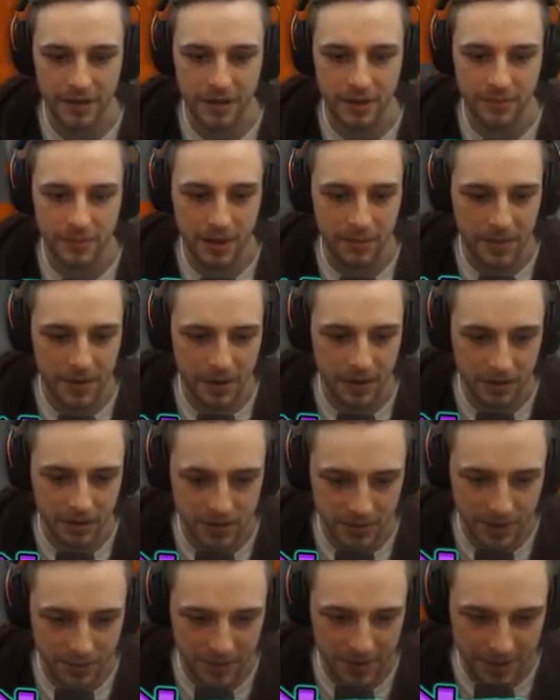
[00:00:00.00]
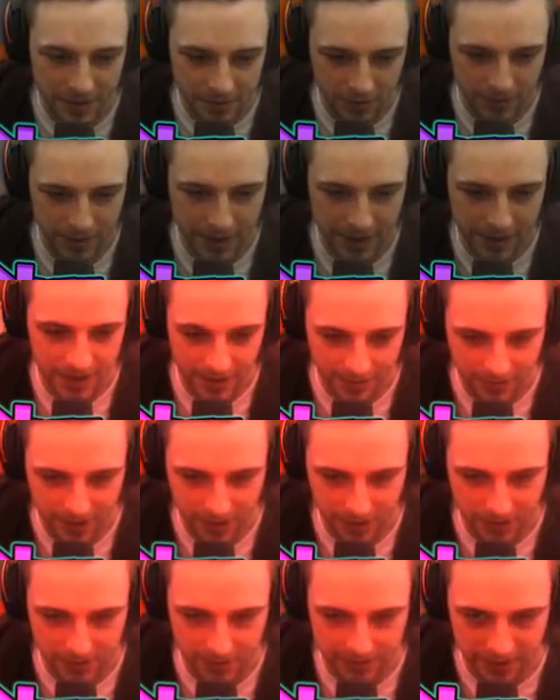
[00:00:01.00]
I'm, I'm gonna lose. I'm gonna get so mad. I'm gonna
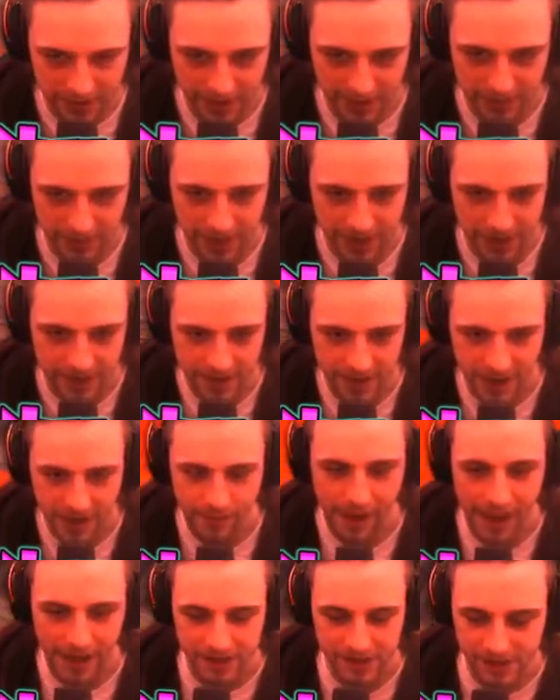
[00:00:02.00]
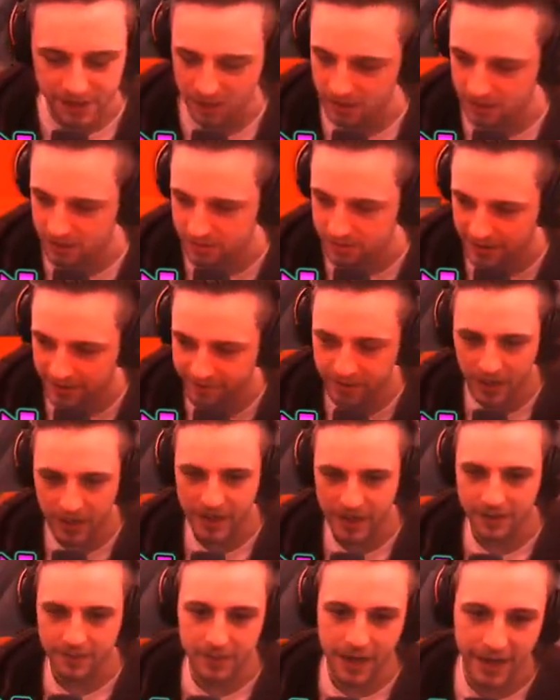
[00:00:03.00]
lose my fucking mind. I'm actually gonna lose my
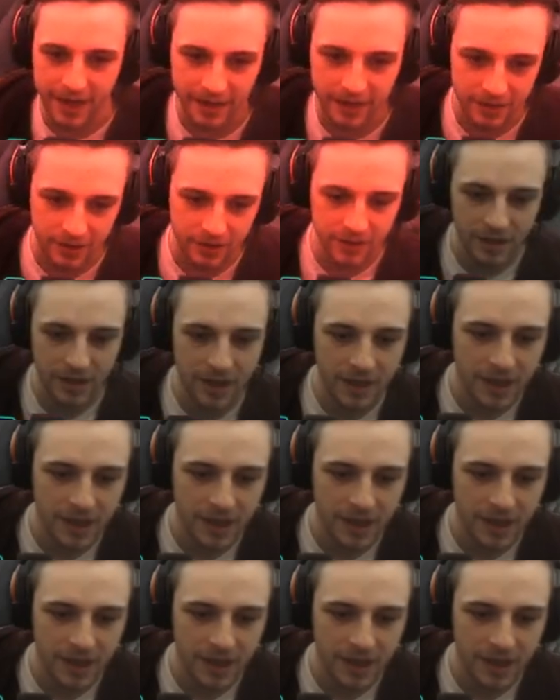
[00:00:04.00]
fucking mind, dude.